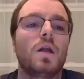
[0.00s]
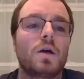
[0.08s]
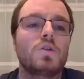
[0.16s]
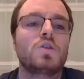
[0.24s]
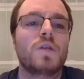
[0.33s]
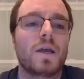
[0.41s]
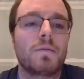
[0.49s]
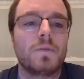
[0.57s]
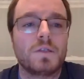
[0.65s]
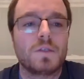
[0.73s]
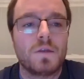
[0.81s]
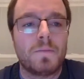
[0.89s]
large
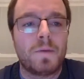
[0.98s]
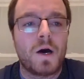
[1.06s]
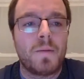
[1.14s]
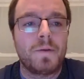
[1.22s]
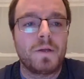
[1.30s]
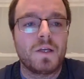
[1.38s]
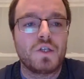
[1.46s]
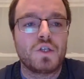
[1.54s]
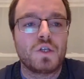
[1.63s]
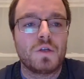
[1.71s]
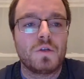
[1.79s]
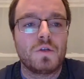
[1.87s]
segments of the
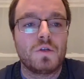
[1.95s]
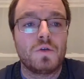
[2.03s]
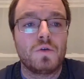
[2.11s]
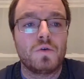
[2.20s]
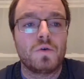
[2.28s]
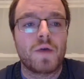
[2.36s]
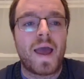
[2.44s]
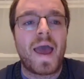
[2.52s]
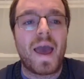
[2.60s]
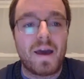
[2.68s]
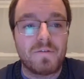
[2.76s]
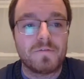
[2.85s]
population to
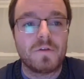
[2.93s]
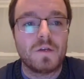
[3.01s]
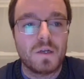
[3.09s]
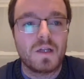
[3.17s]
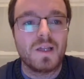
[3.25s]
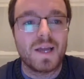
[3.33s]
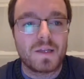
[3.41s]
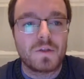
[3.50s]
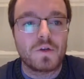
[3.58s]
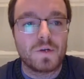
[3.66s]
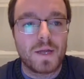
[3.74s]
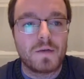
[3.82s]
have to neglect
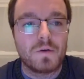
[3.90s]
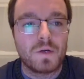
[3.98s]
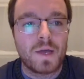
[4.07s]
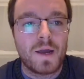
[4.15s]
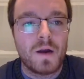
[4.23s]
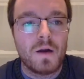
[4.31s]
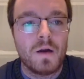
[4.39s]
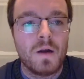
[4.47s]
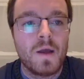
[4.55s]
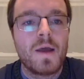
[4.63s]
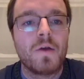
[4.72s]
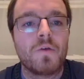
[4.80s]
their dental care
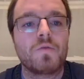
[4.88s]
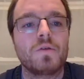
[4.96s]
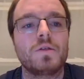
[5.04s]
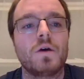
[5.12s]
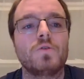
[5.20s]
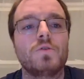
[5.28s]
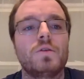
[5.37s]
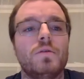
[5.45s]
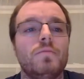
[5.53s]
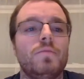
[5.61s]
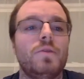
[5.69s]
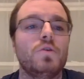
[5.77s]
results
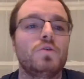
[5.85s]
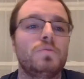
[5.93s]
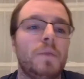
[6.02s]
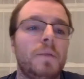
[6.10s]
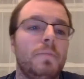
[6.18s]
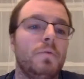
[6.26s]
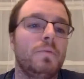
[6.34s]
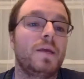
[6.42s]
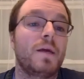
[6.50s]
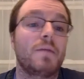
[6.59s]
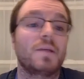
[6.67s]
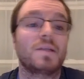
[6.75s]
in those people
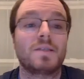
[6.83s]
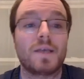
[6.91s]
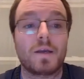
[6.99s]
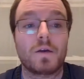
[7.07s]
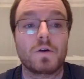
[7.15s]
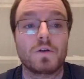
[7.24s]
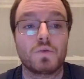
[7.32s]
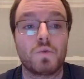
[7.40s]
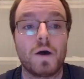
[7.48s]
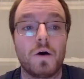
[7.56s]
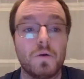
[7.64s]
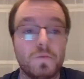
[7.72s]
becoming sicker as
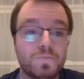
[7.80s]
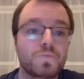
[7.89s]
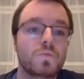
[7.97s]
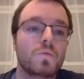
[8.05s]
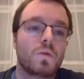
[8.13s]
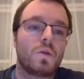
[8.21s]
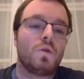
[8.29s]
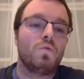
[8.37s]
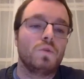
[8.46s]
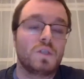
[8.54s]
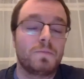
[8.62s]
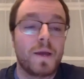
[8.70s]
well,
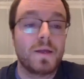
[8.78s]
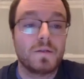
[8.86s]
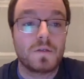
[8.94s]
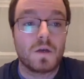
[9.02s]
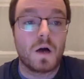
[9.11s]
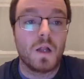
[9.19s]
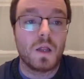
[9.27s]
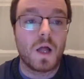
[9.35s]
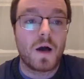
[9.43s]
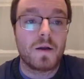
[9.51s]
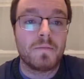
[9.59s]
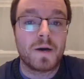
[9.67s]
which spends a
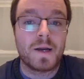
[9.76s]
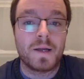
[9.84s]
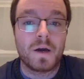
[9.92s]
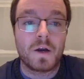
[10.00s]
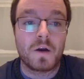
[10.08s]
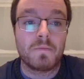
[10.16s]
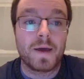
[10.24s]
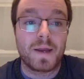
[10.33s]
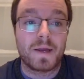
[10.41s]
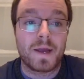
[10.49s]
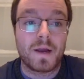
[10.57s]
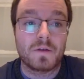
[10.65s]
lot of money on our
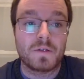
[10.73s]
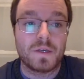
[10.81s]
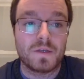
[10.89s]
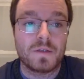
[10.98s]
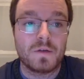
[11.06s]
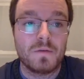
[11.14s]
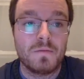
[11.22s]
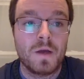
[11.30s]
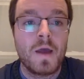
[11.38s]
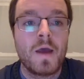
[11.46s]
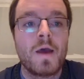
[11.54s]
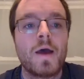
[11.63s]
Medicare system,
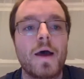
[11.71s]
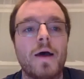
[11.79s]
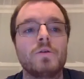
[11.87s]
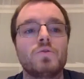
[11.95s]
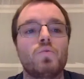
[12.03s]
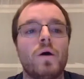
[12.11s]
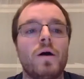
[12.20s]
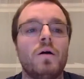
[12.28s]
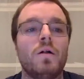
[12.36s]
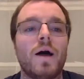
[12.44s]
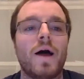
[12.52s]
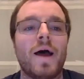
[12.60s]
as
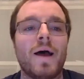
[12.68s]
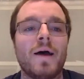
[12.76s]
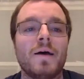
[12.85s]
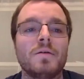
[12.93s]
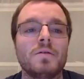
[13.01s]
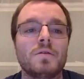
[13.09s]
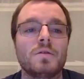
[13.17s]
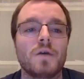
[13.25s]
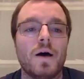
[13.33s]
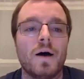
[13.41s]
well as,